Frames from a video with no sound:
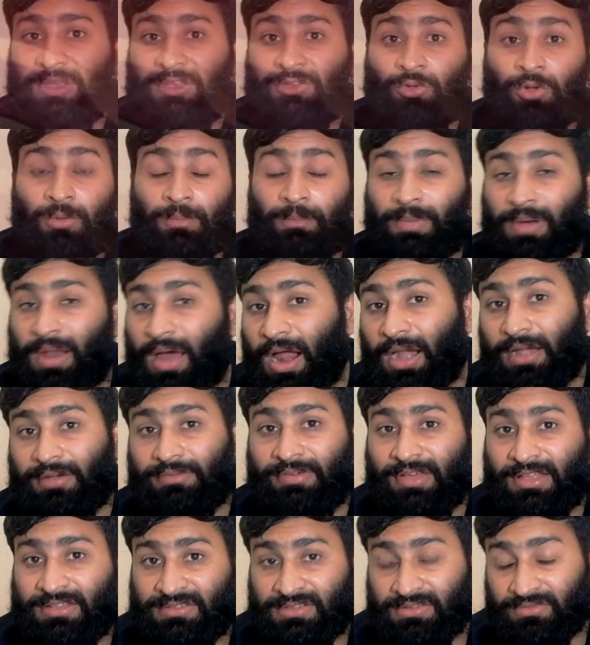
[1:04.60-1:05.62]
way, your blood
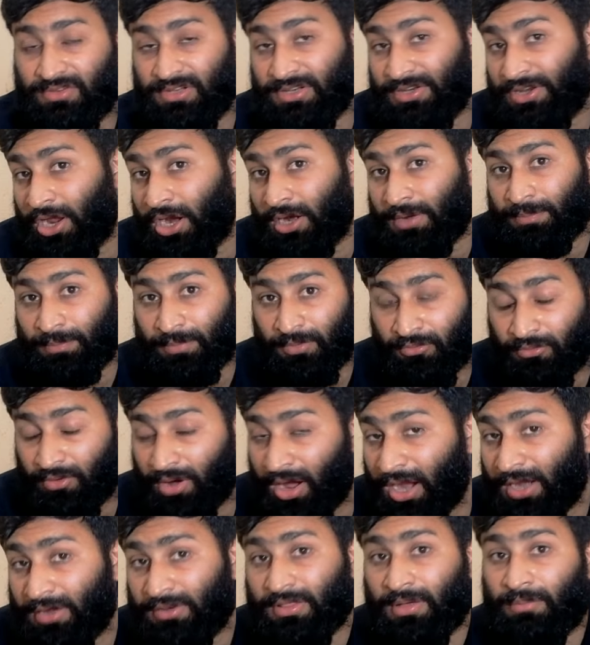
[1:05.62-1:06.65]
vessel will not
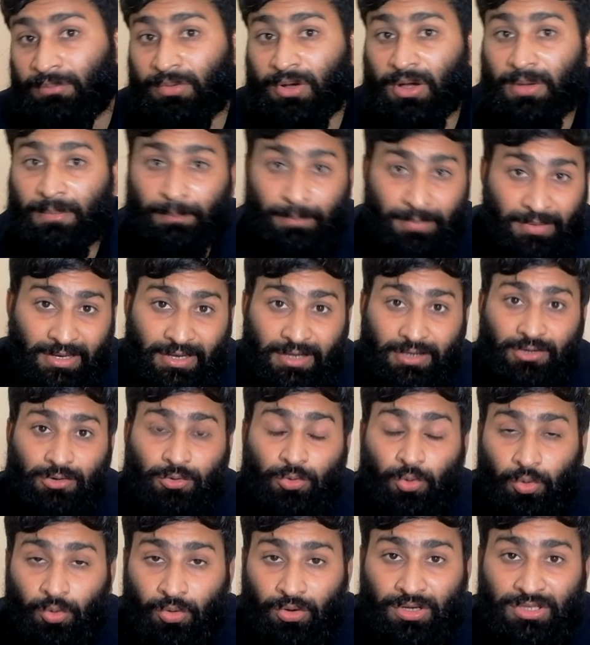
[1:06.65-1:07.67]
provide the complete
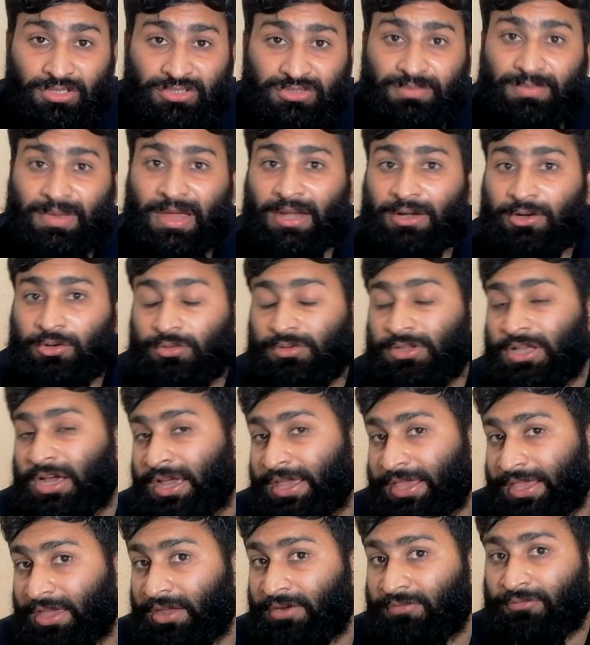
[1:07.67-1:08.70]
nourishment to the
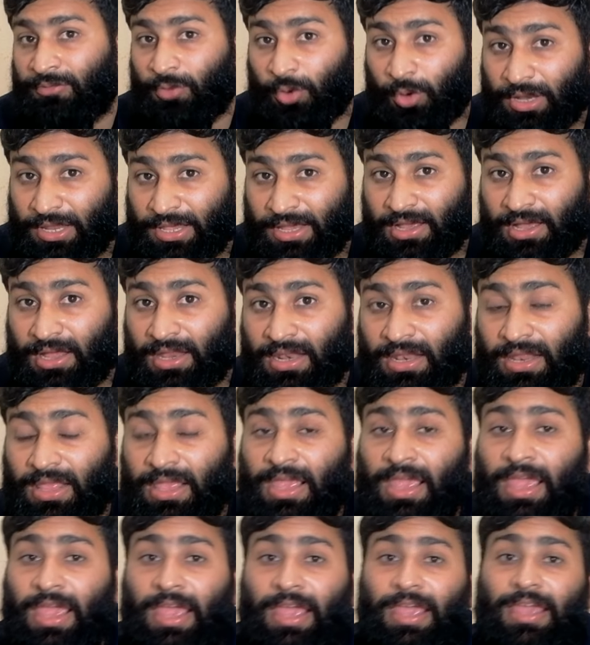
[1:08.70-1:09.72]
hair follicle.
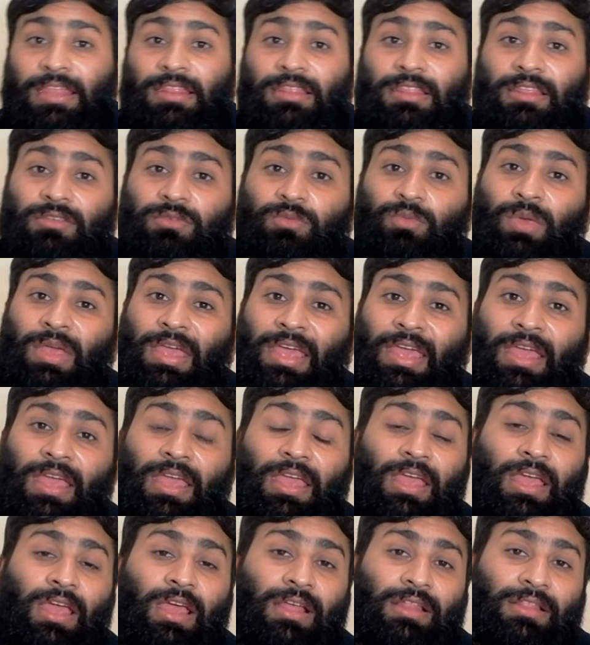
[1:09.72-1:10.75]
In this
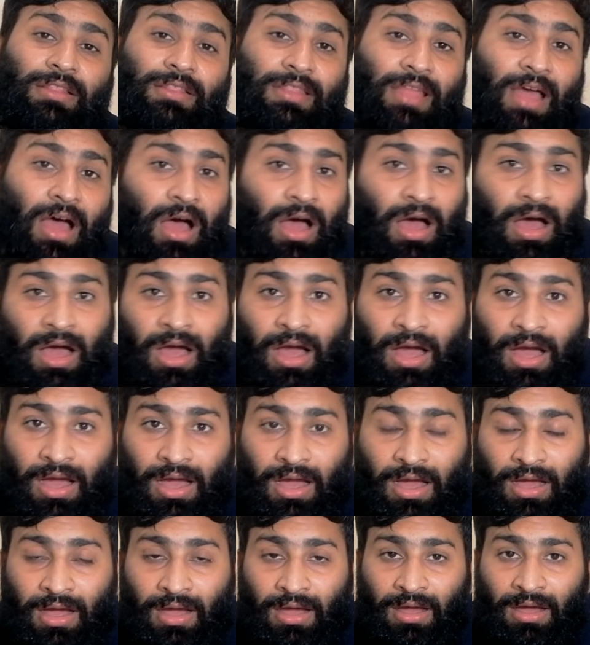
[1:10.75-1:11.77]
way,
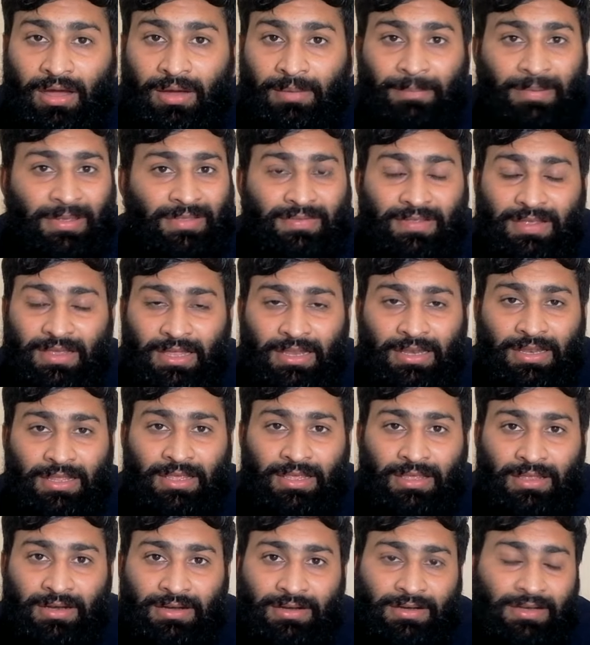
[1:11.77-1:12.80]
the
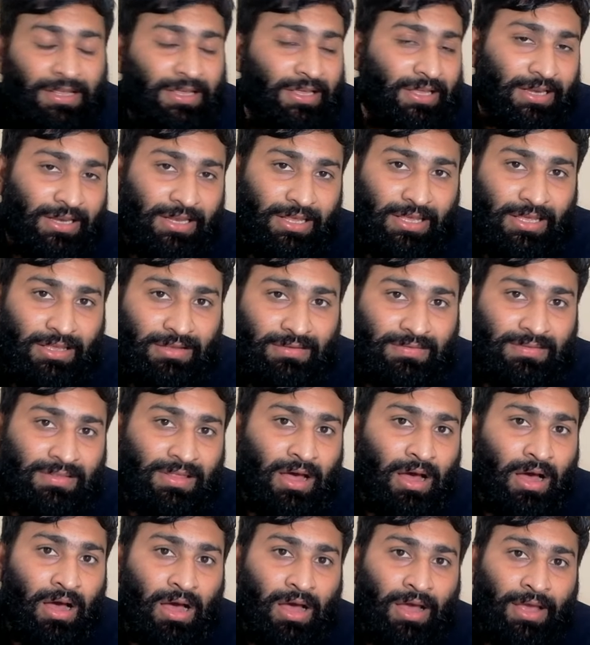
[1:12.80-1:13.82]
basically decrease
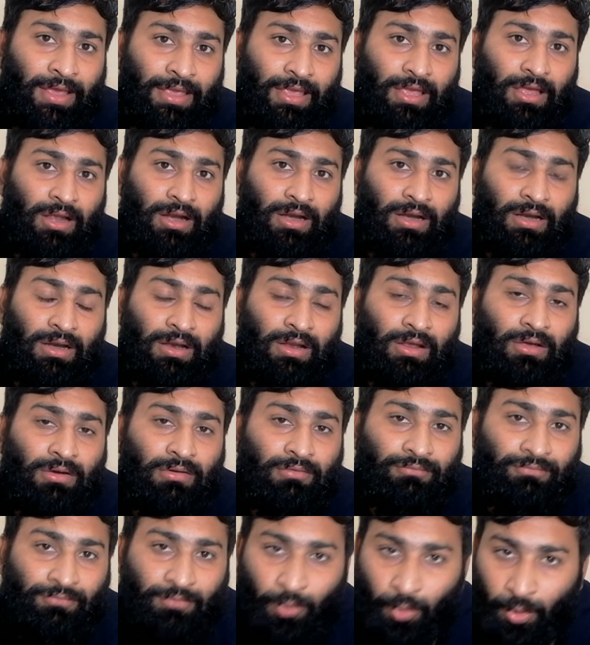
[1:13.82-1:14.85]
the hair
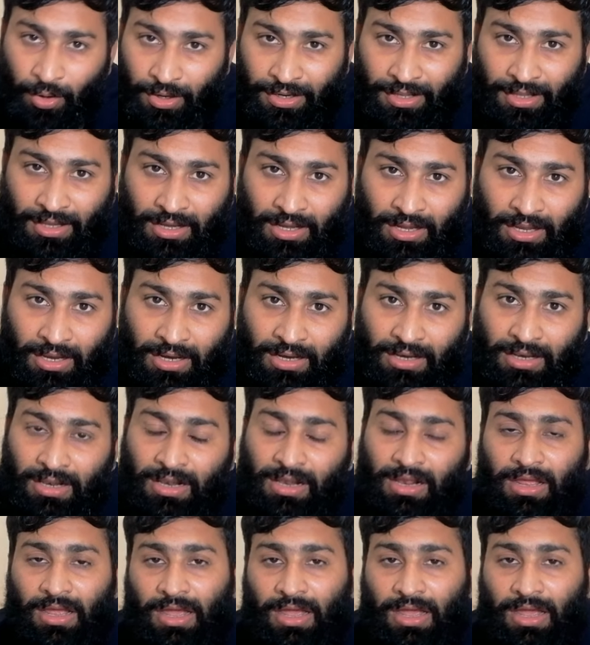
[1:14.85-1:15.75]
follicle